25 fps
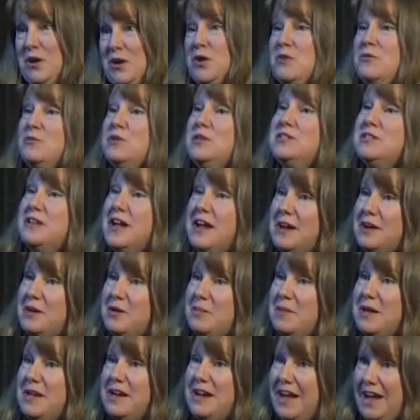her
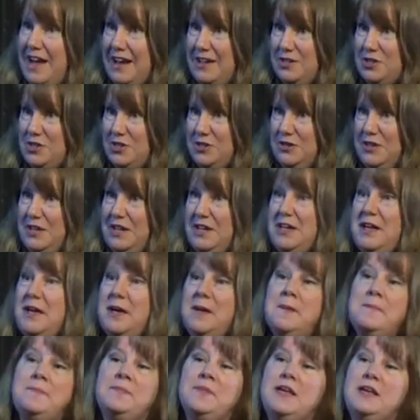retirement, actually,
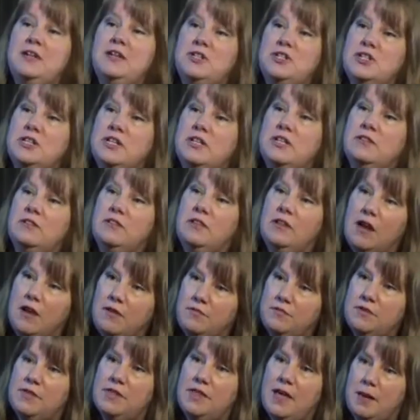and she
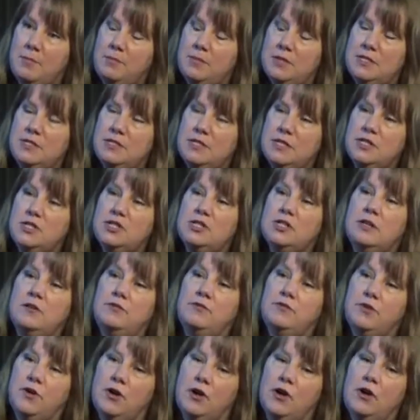loved that position.
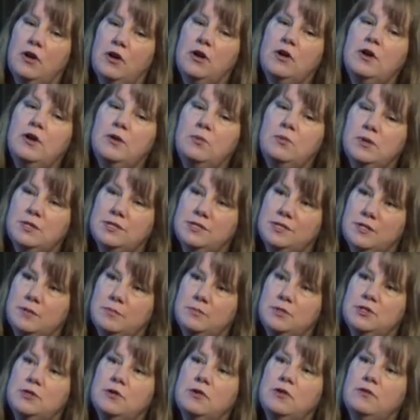Mm-hmm. For her, it was an
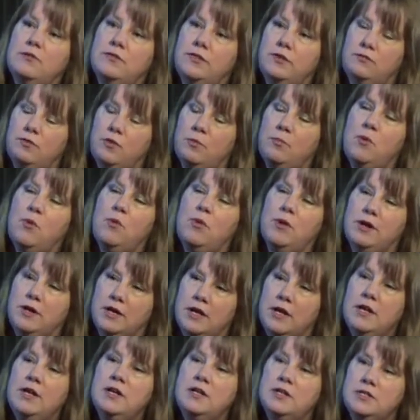observe and report
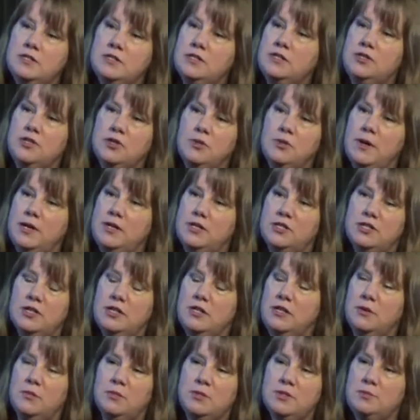
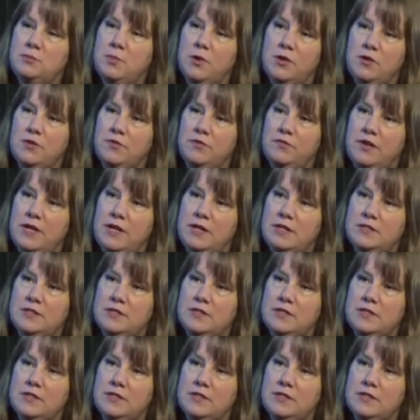situation. It was perfect.